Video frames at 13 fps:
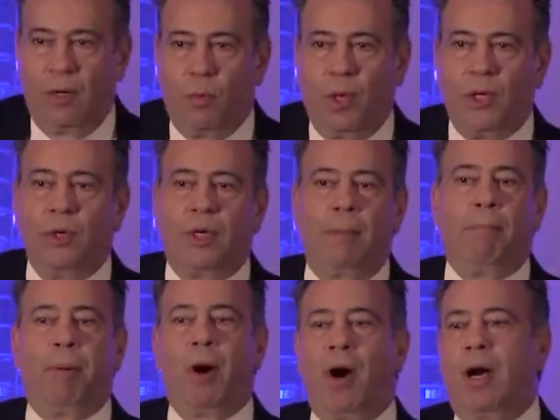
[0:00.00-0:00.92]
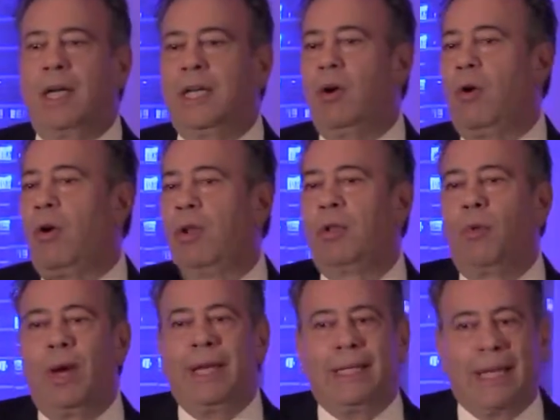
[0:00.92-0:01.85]
where you can party all the
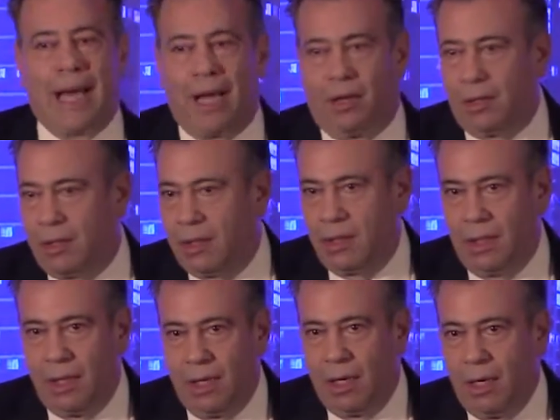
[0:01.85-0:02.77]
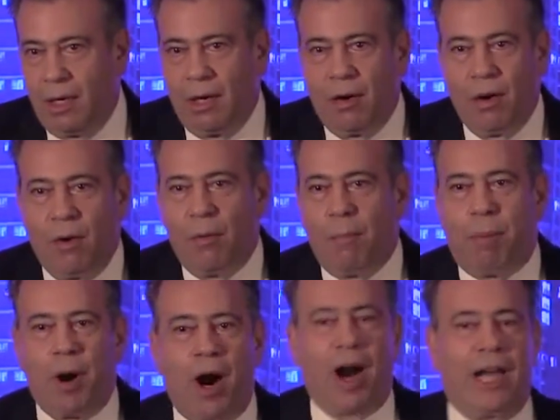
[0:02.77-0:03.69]
way down,
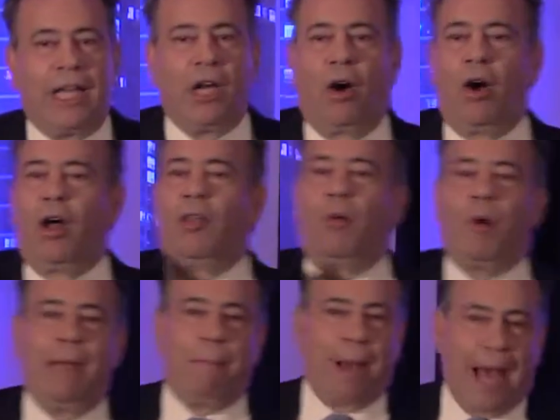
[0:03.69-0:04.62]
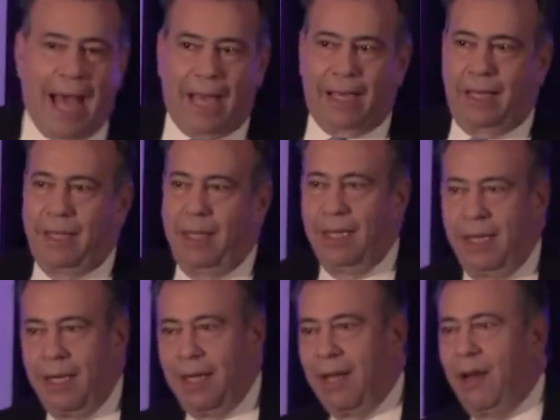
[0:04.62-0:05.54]
party all the way back
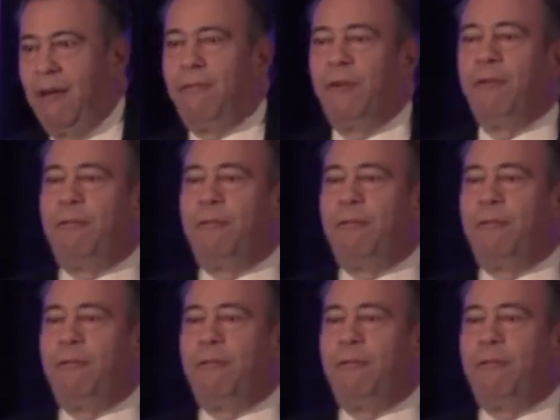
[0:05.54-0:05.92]
for